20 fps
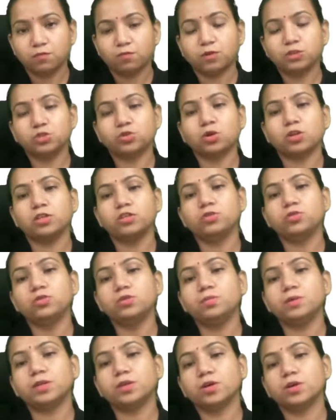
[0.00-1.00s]
for
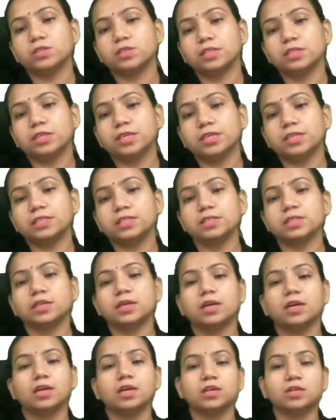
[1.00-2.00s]
solute, because it is
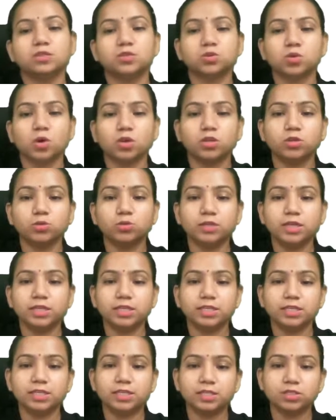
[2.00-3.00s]
solute
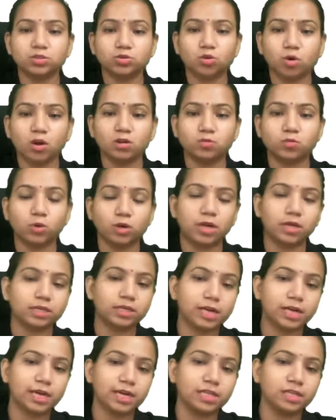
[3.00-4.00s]
and it is
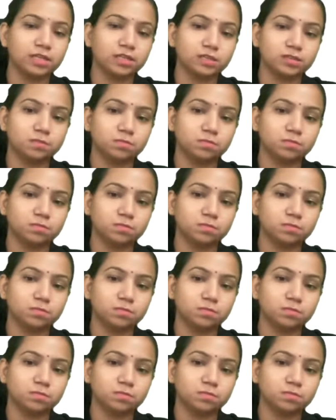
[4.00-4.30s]
non-volatile.